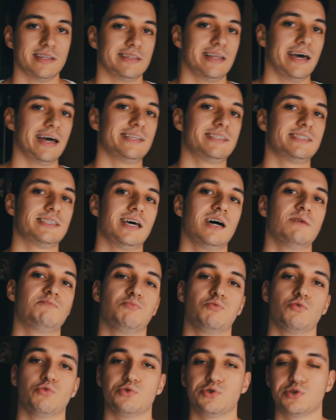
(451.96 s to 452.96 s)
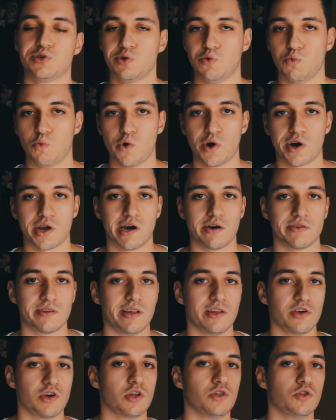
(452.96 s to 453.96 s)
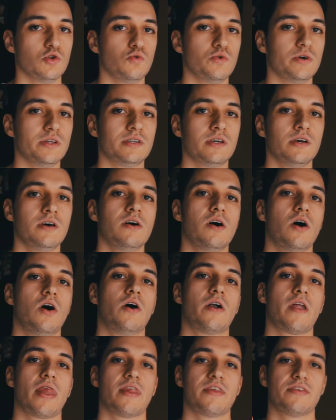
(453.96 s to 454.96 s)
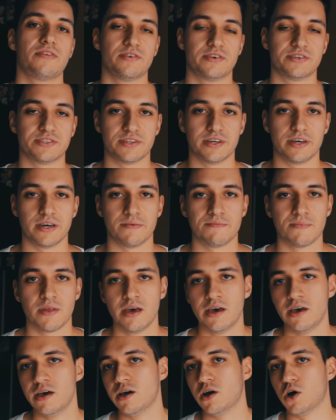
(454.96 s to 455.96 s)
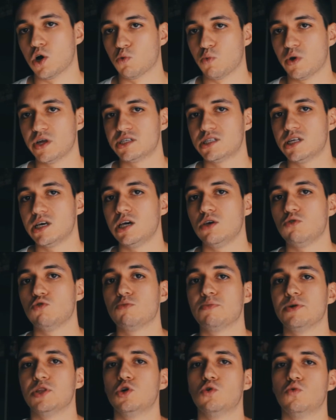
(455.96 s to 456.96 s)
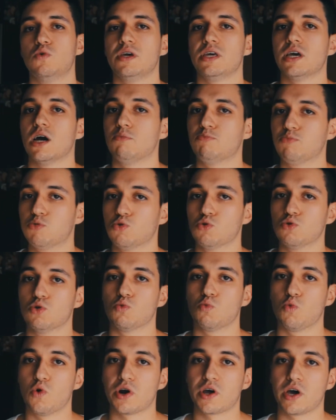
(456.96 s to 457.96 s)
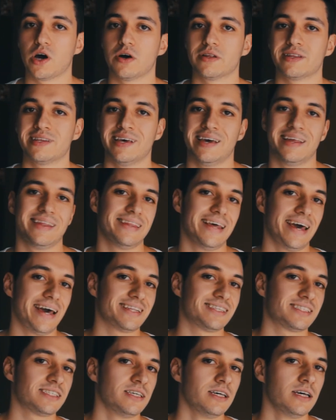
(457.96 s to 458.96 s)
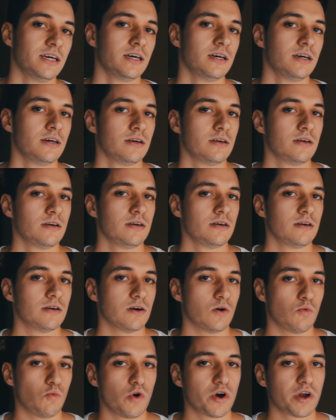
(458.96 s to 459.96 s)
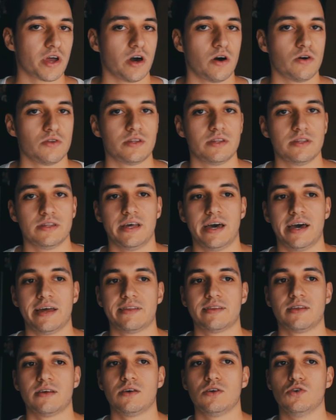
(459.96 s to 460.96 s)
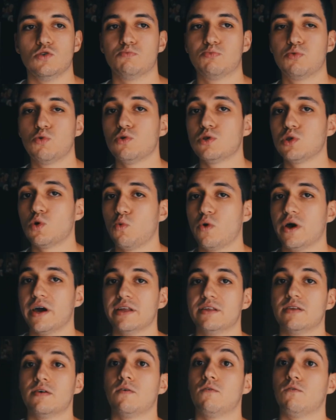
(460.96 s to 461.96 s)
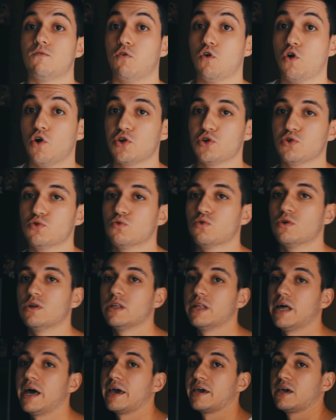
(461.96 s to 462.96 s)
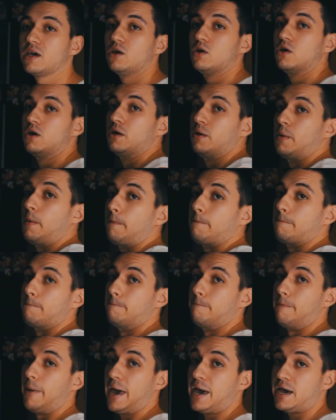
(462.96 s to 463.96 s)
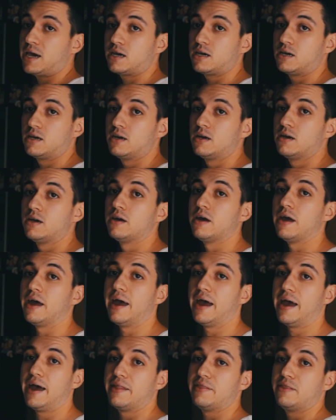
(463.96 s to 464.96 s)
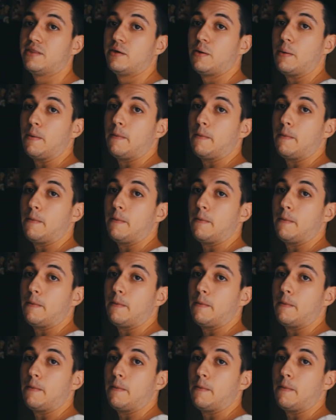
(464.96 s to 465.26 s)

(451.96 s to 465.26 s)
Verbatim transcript: That's a push workout and you can do it on Thursday. On Wednesday, you'll be doing a pull workout, and that's a workout that you pull the weight for you, like back and